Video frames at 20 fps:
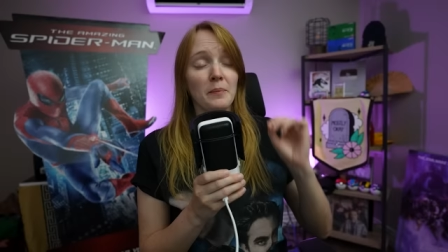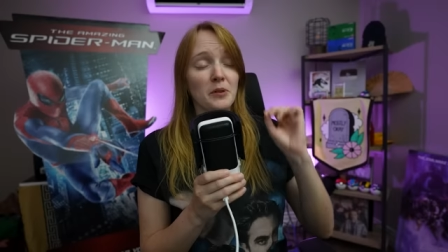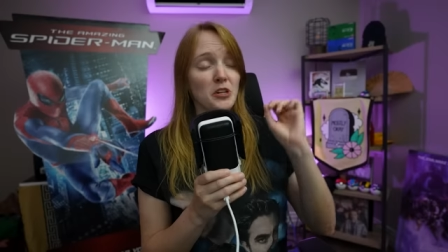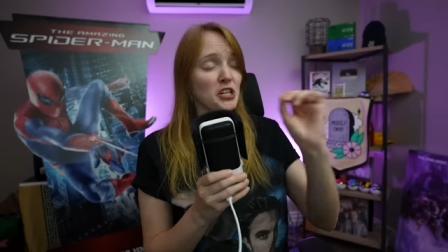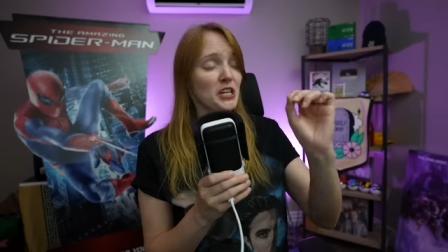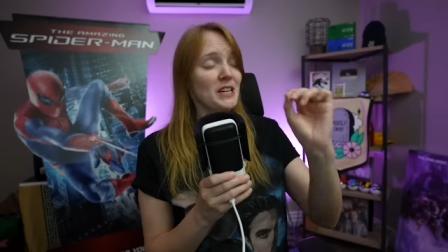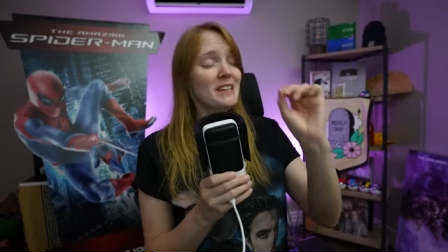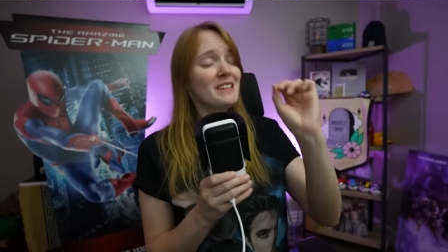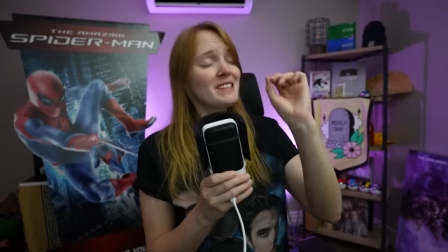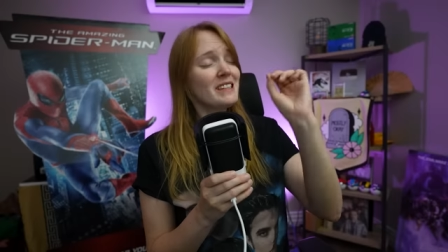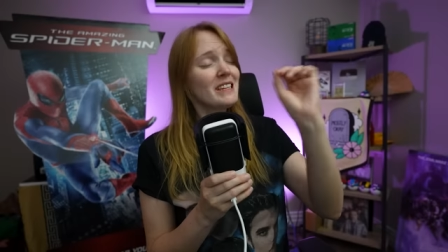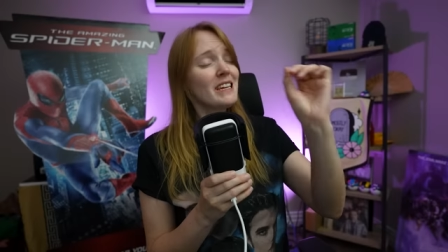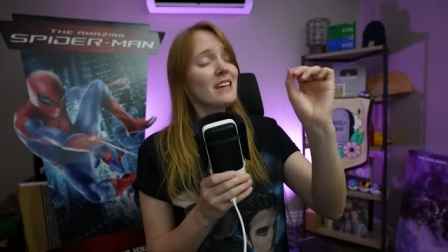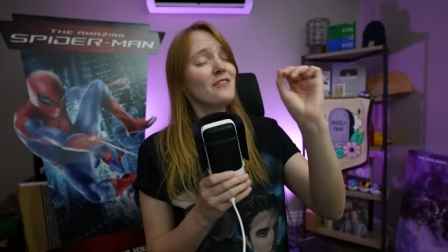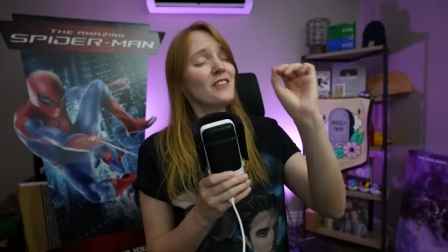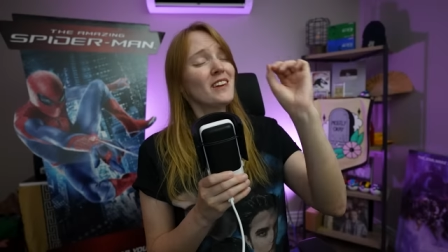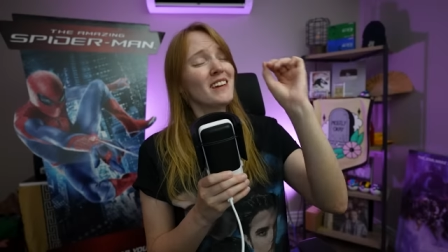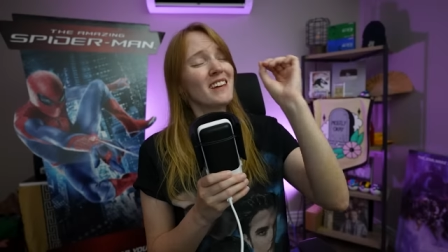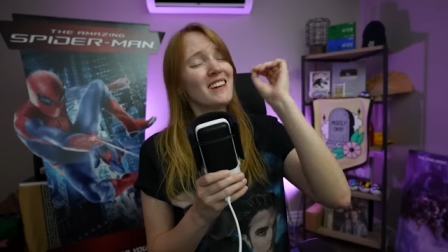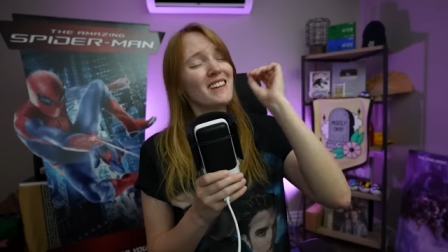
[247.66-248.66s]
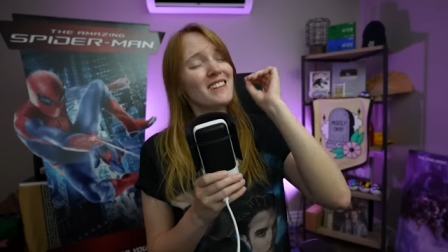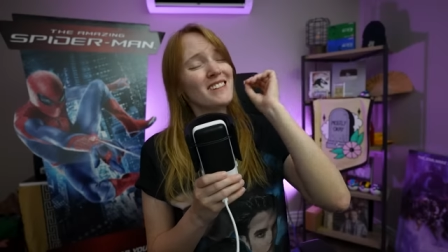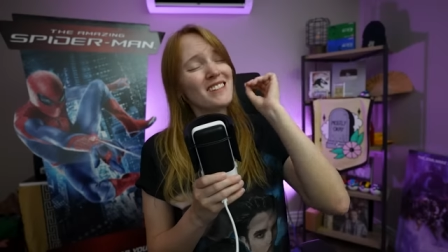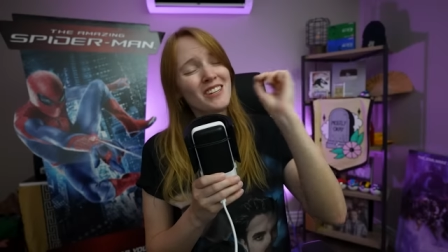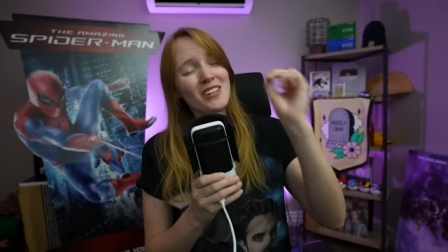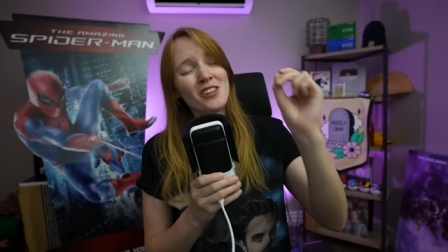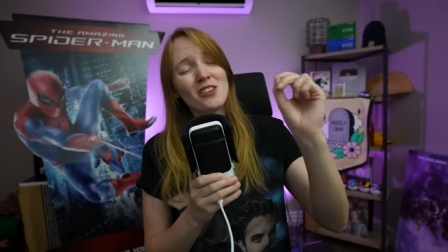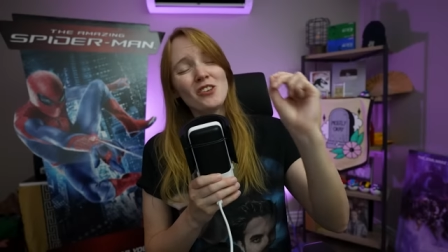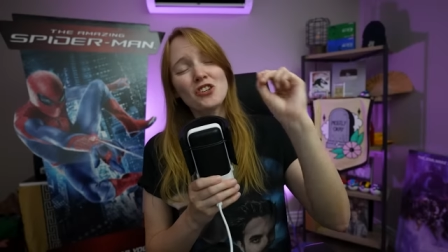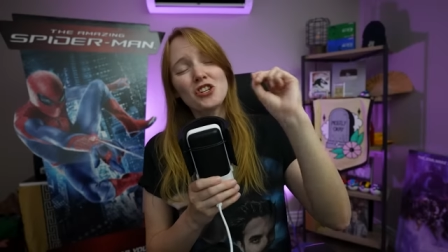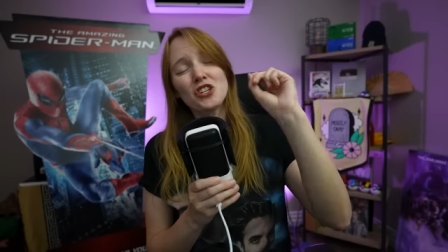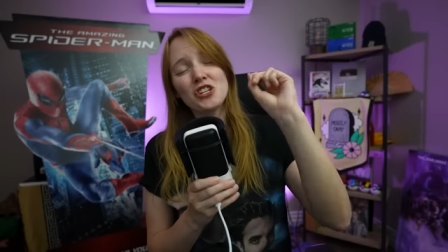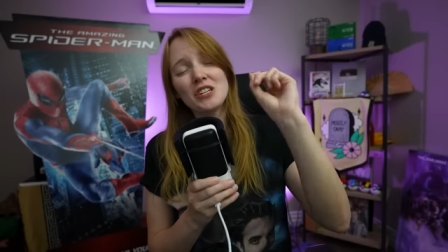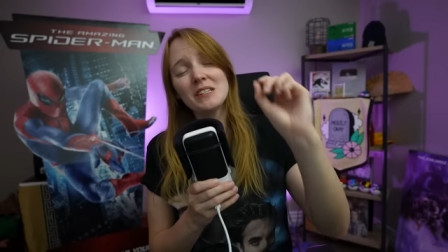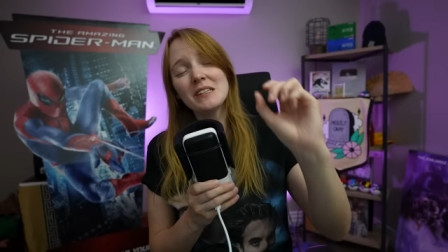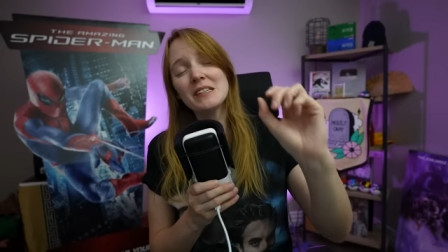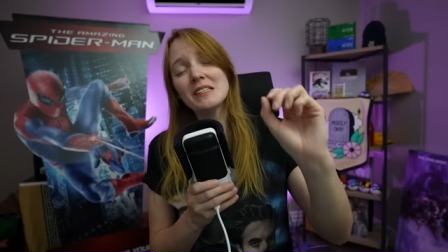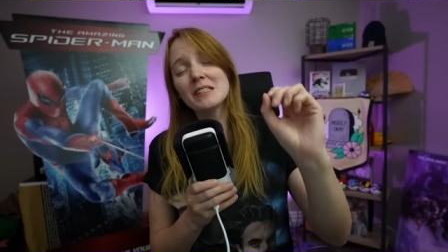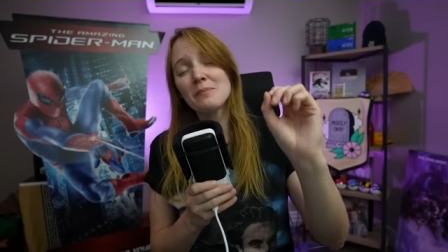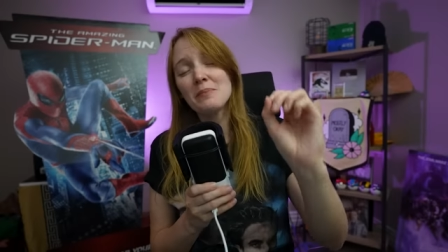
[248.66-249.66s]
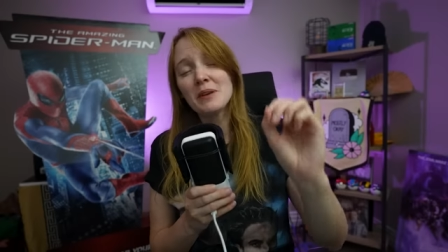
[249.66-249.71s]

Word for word: But she is leaving until she sees a